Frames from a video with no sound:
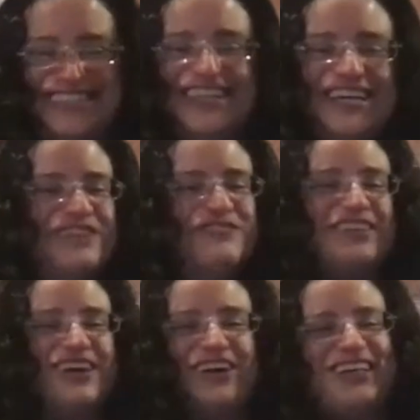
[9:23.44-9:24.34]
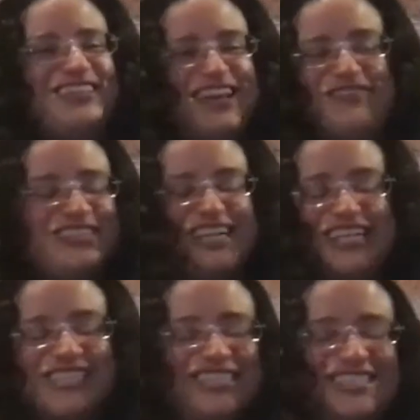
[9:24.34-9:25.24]
even though I haven't
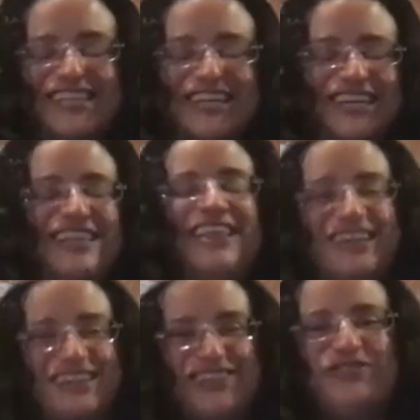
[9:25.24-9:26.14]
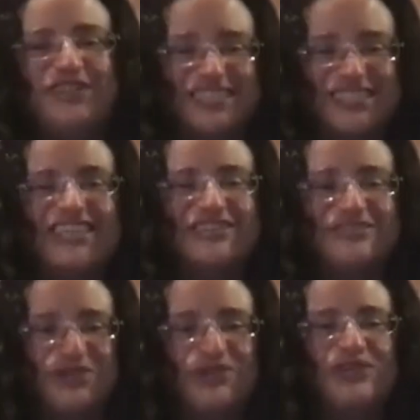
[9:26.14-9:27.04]
touched it. That unfortunately in a
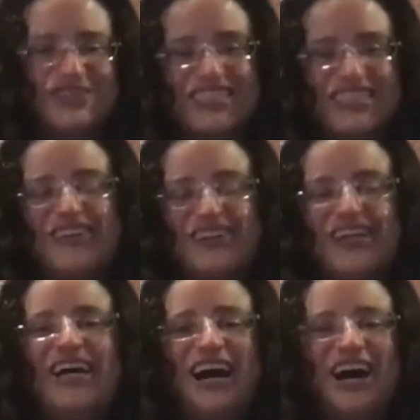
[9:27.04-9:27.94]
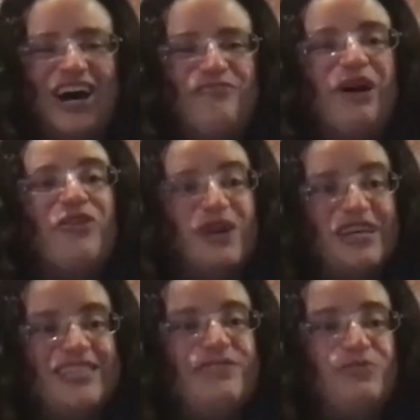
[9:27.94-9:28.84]
few years now. Although I
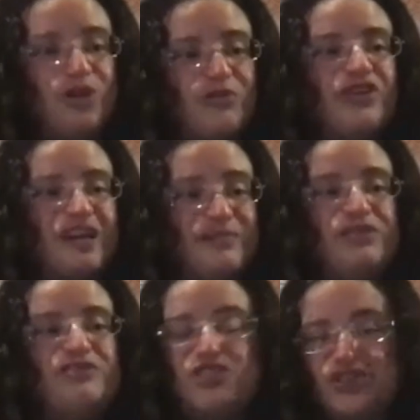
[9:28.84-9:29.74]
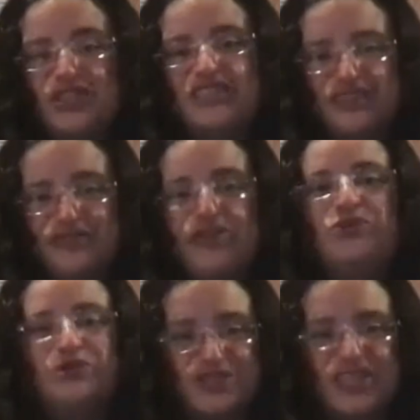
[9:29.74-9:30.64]
did work with a couple of students a few
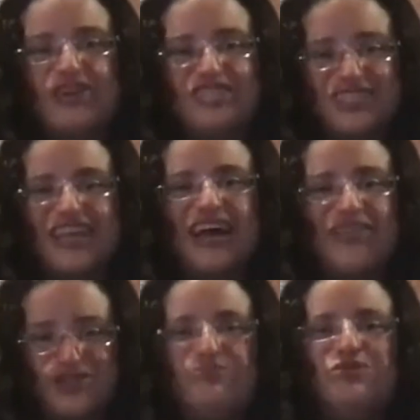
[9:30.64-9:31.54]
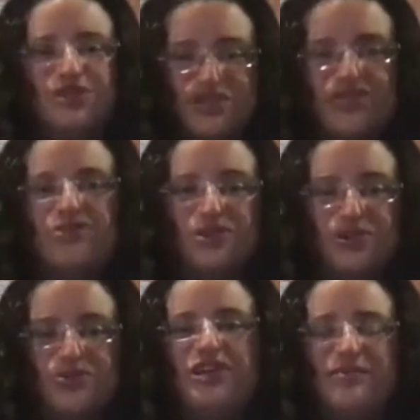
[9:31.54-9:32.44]
years ago to gather some more
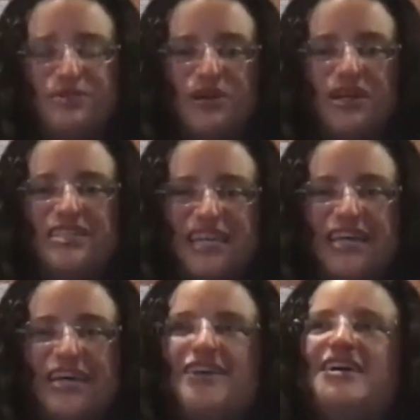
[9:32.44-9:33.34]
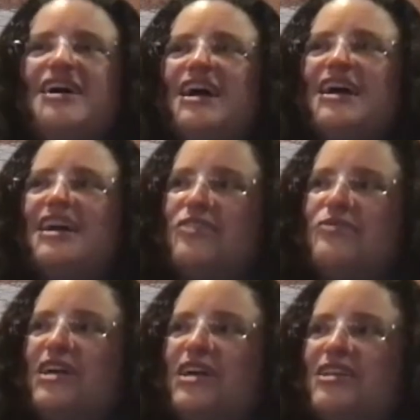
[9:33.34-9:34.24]
new gamma ray data, and I think
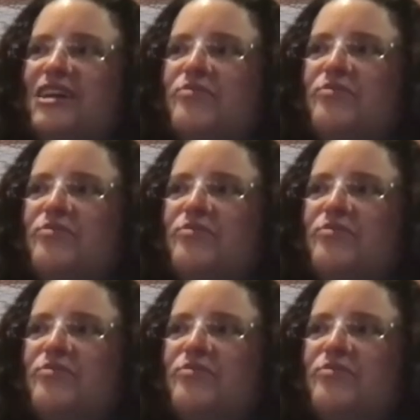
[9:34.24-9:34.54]
we ended up